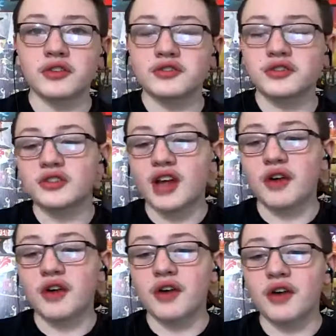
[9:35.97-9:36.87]
Tilted
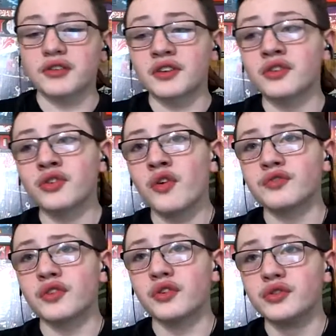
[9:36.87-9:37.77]
Towers, I don't know if the
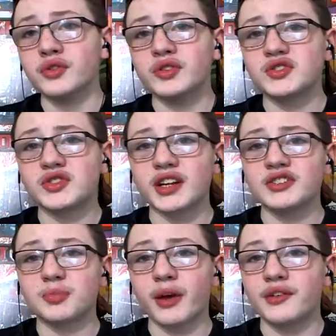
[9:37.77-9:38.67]
loot has changed,
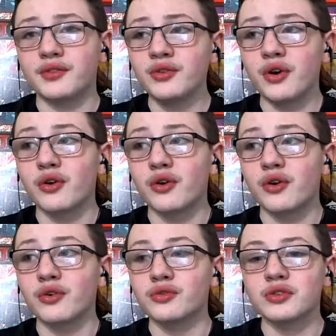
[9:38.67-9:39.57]
but I do know
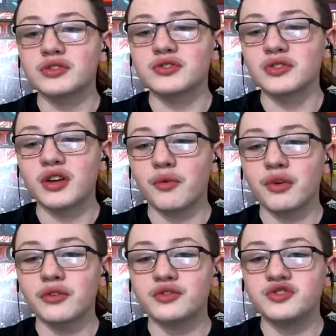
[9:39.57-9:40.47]
you can still get one of
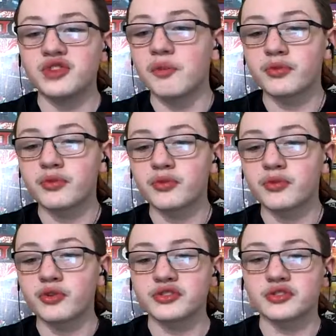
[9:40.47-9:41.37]
those jump
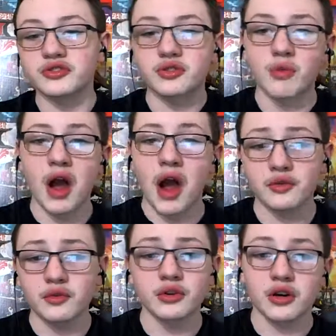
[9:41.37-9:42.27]
crystals, is what I'm
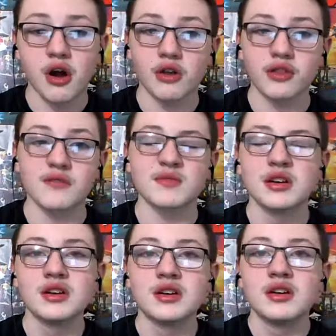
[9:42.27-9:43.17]
going to call them,
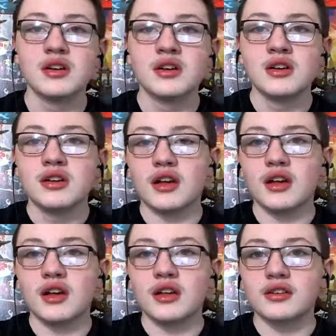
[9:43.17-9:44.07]

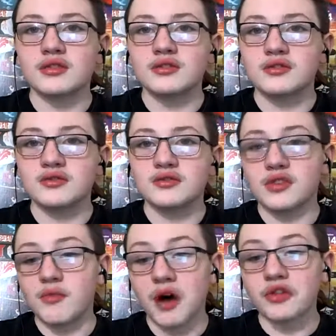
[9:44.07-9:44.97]
and
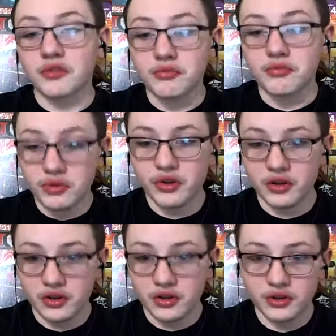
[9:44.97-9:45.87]
some other really
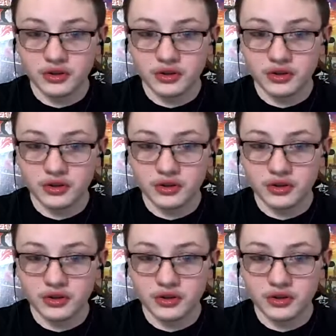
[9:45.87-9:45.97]
good loot.